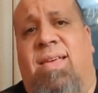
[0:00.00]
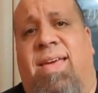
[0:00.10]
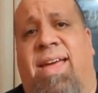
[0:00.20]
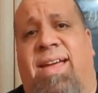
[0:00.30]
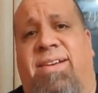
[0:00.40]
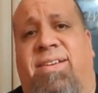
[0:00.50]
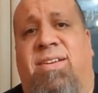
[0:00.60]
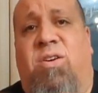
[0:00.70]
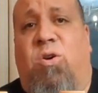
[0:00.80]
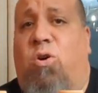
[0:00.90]
and
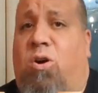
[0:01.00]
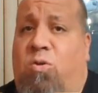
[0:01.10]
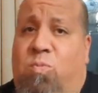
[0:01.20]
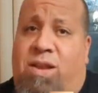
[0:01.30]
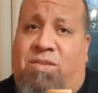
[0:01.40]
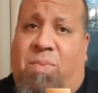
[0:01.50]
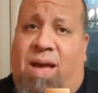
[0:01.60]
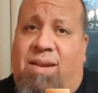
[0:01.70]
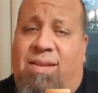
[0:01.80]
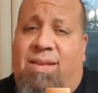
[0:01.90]
a red spot.